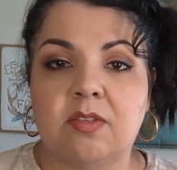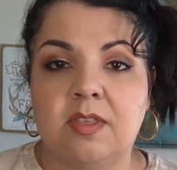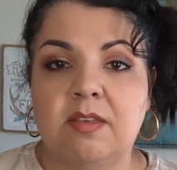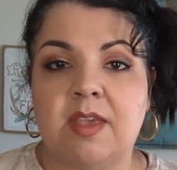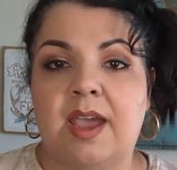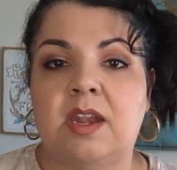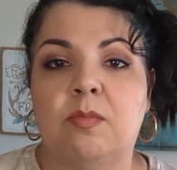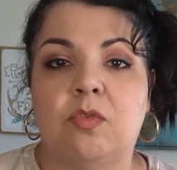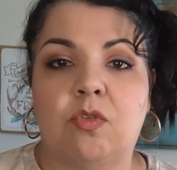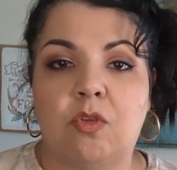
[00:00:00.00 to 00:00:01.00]
these
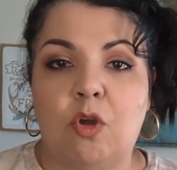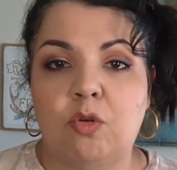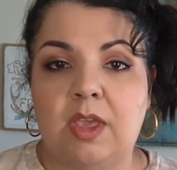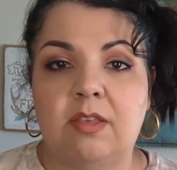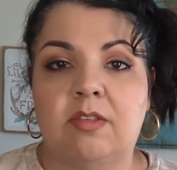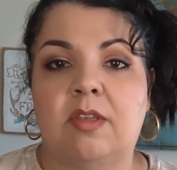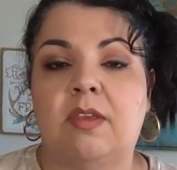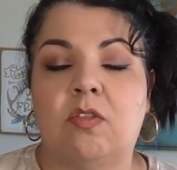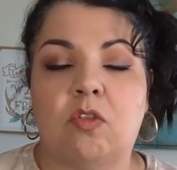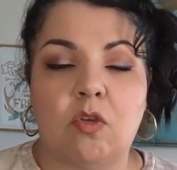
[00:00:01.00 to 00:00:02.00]
items so easily,
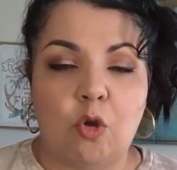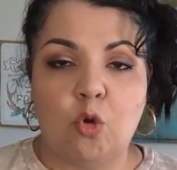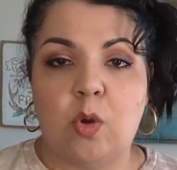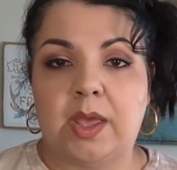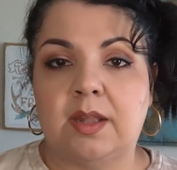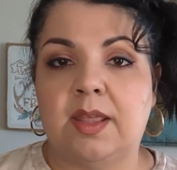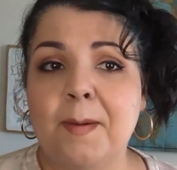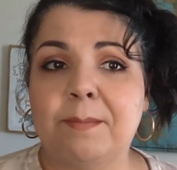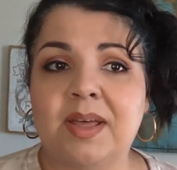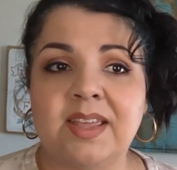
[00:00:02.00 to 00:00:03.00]
so quickly.
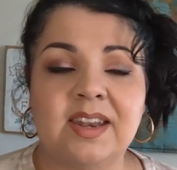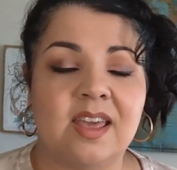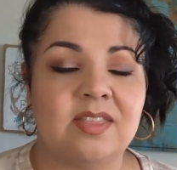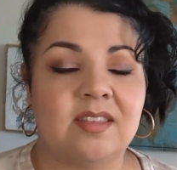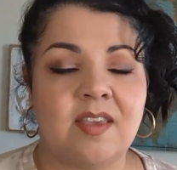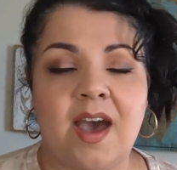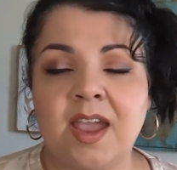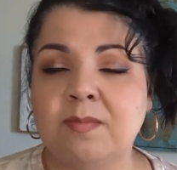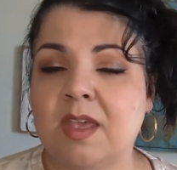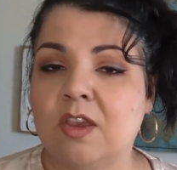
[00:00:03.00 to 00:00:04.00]
But the
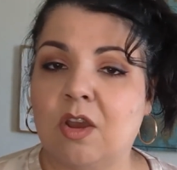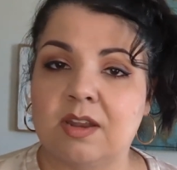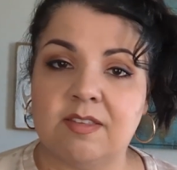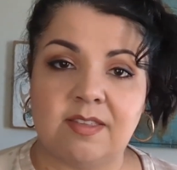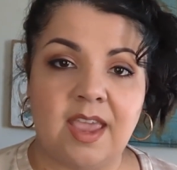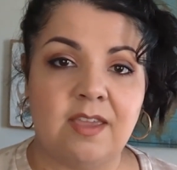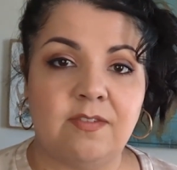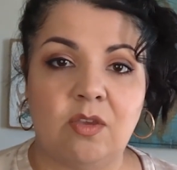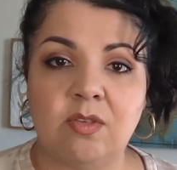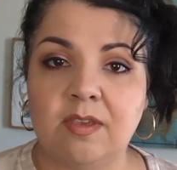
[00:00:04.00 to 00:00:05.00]
time that you're going to save
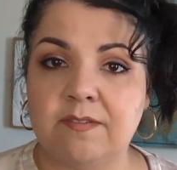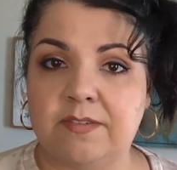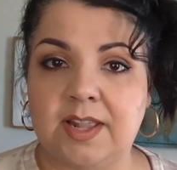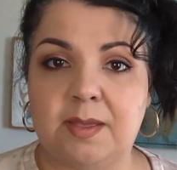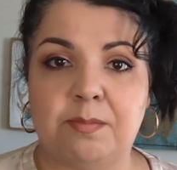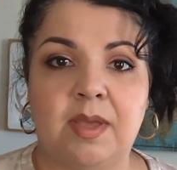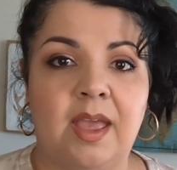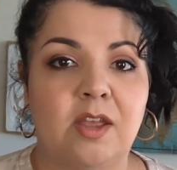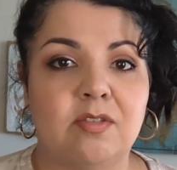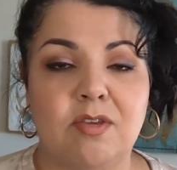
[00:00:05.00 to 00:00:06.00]
using Flyp
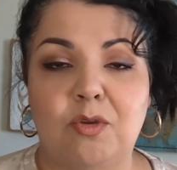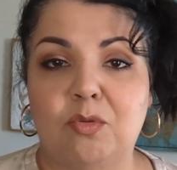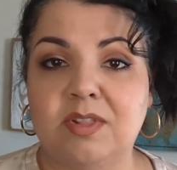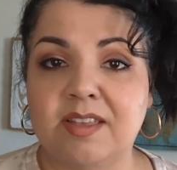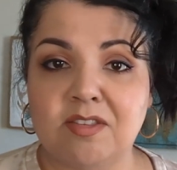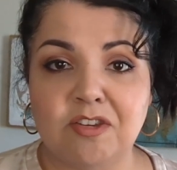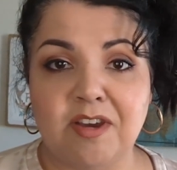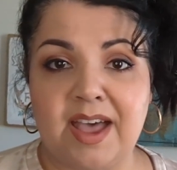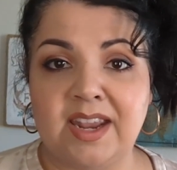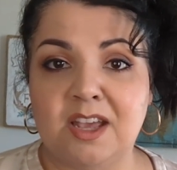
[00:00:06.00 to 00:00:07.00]
to list your
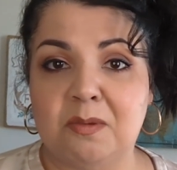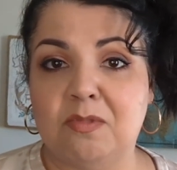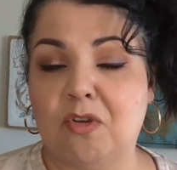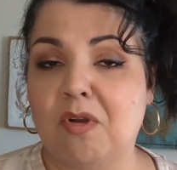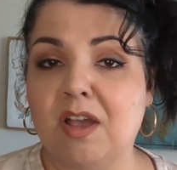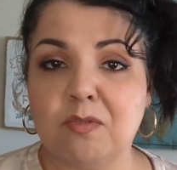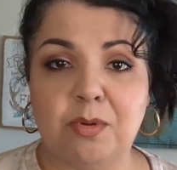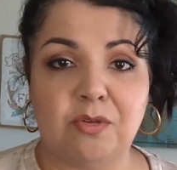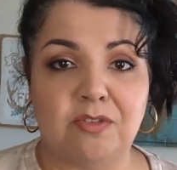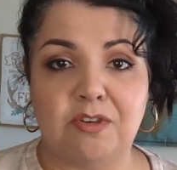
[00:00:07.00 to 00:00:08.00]
items, cross
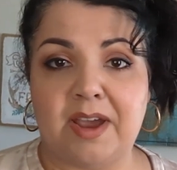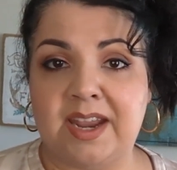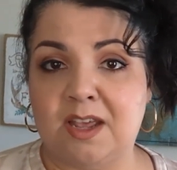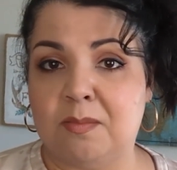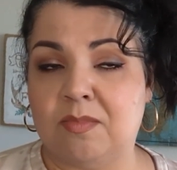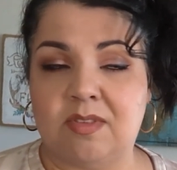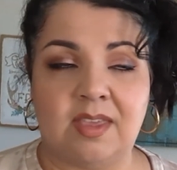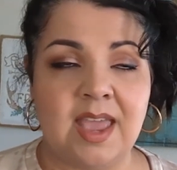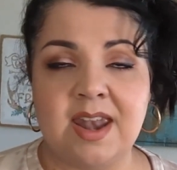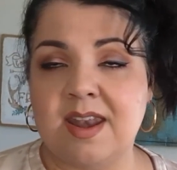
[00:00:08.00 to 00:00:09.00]
post your items,
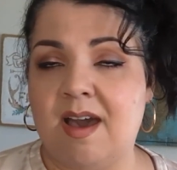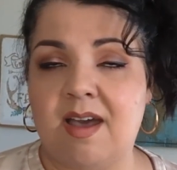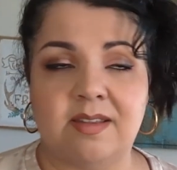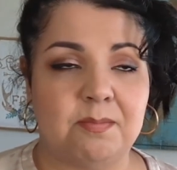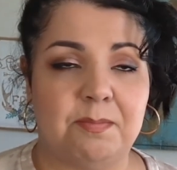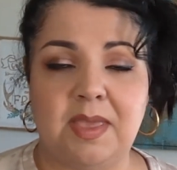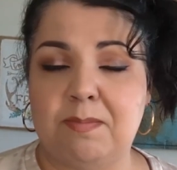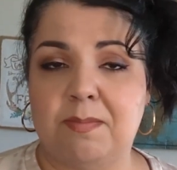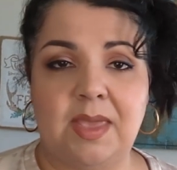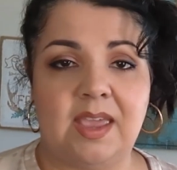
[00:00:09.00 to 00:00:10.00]
cannot
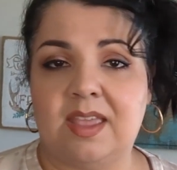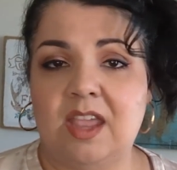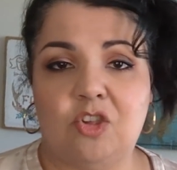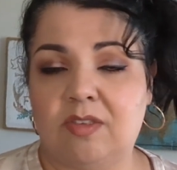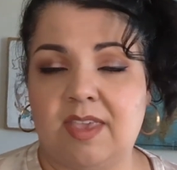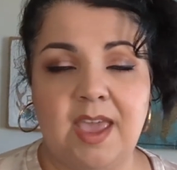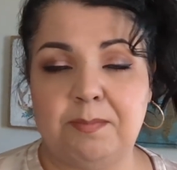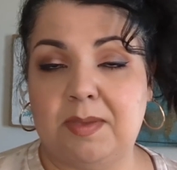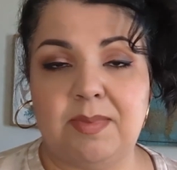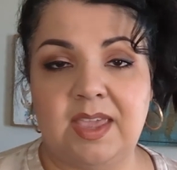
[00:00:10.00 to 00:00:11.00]
be, it just can't
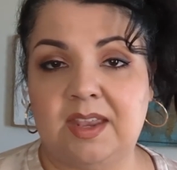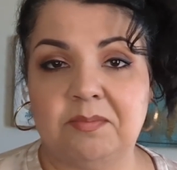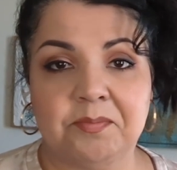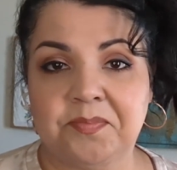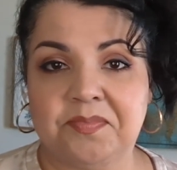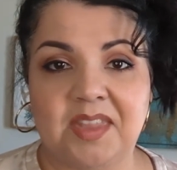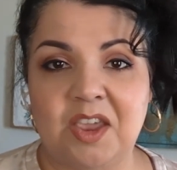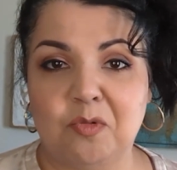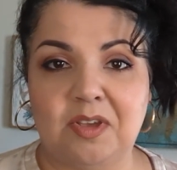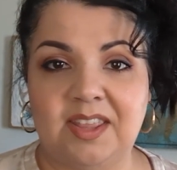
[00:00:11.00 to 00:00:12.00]
be beat.
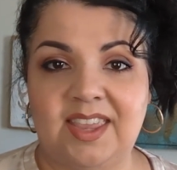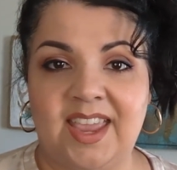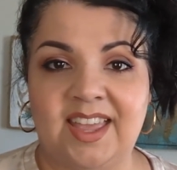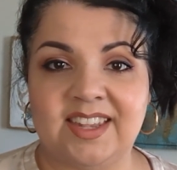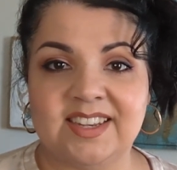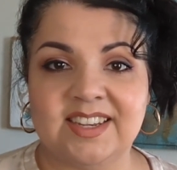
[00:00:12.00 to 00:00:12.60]
It really can't.